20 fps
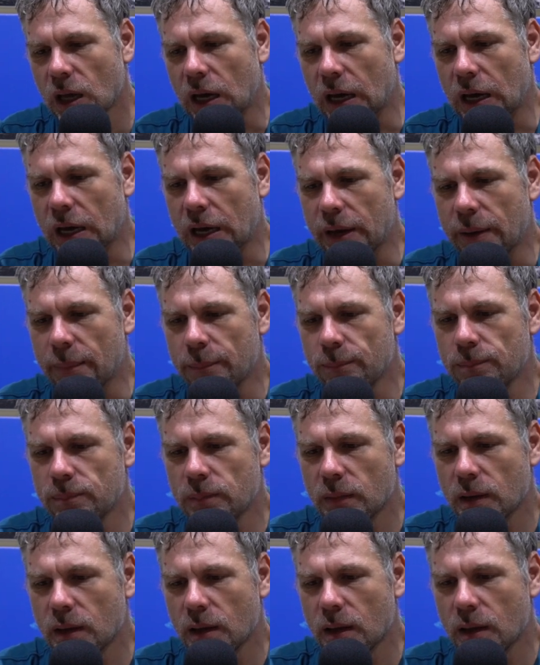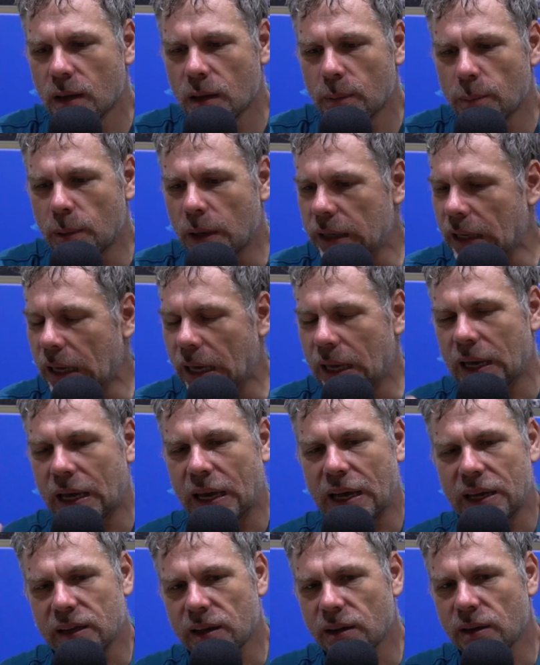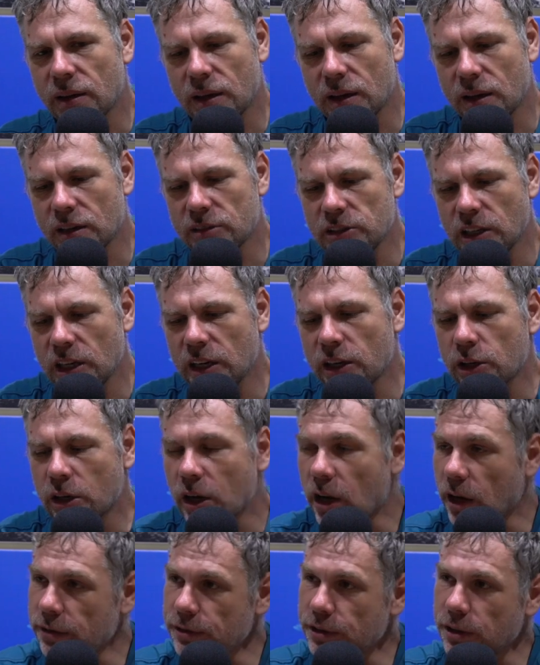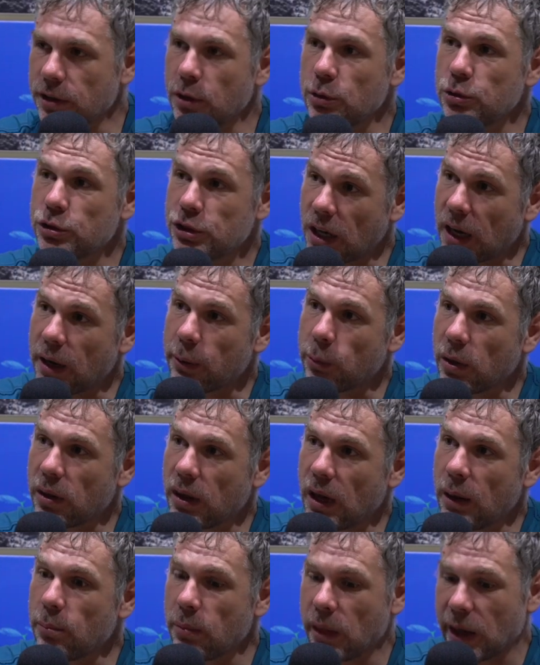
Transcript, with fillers: Um, but yeah, I had a, a really good afternoon chatting with them.